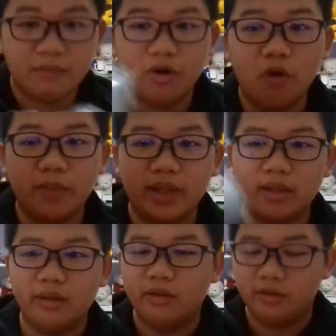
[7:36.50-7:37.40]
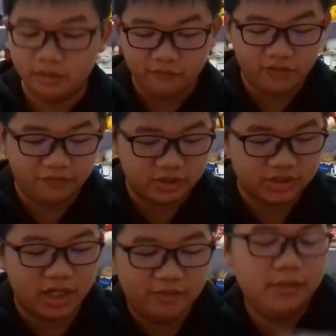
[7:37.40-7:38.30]
I'm gonna open it for the
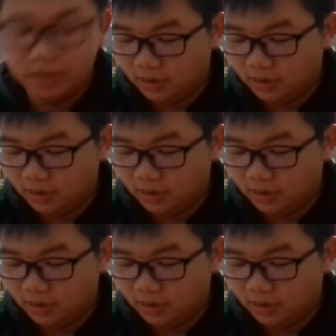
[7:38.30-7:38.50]
first time.